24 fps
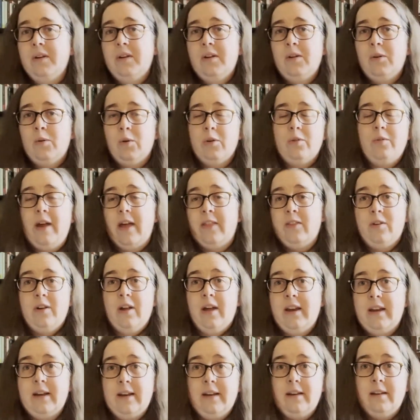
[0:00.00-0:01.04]
rather
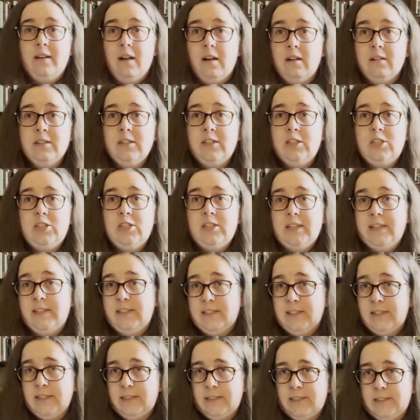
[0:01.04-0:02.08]
not acknowledge
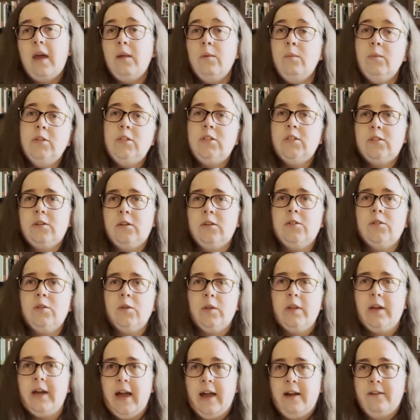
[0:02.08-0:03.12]
exist. And witches also
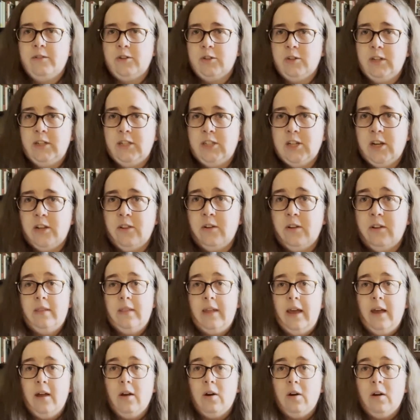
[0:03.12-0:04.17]
look after each other.
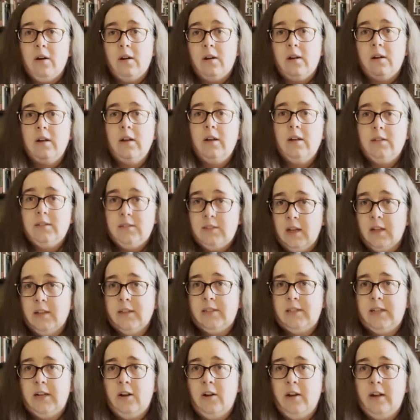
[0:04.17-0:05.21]
They are
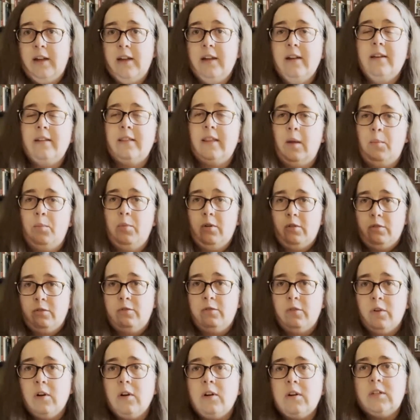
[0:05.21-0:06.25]
solitary. They
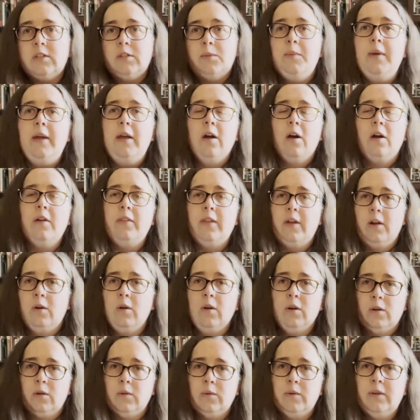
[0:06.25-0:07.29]
prefer to be on their
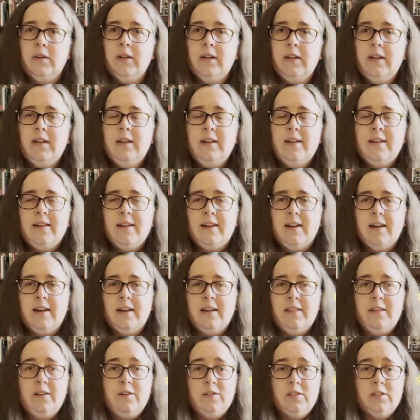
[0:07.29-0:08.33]
own.
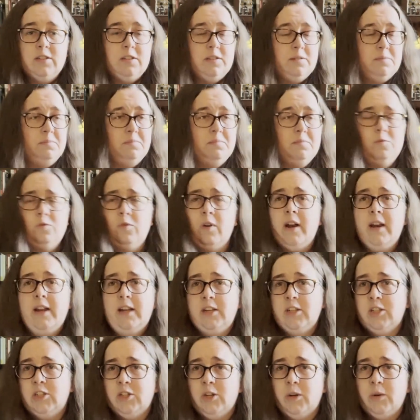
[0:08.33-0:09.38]
There's a
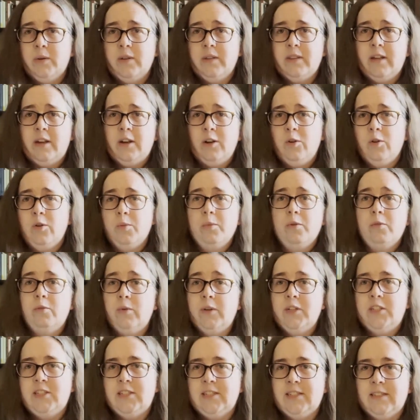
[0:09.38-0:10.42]
running joke that a group of
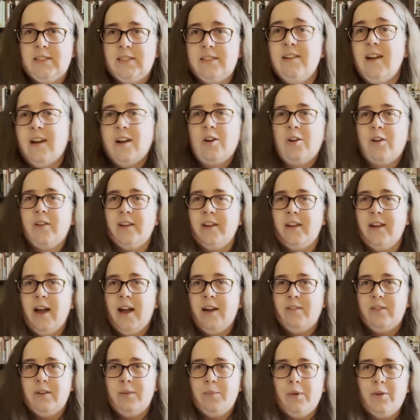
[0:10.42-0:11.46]
witches is not called a
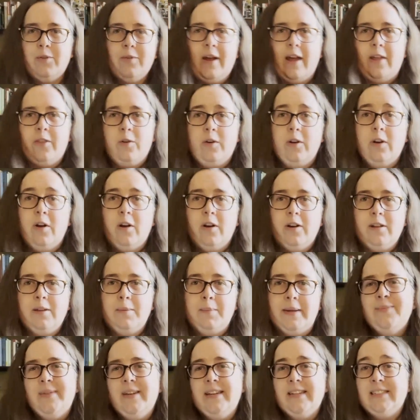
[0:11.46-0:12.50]
coven, but rather an
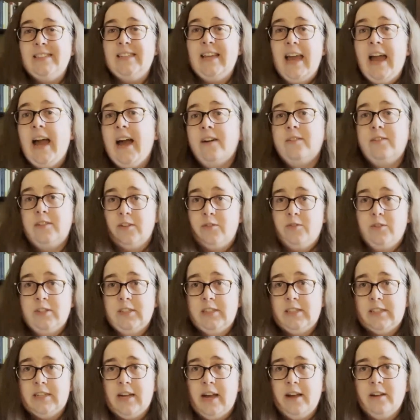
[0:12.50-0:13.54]
argument, because they have different
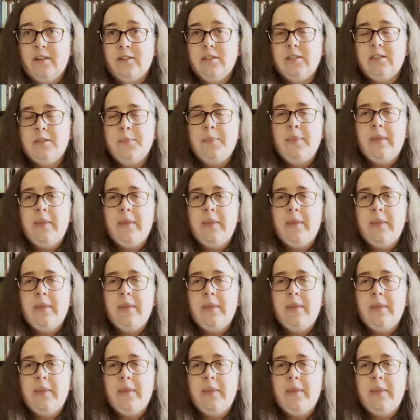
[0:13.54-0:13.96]
styles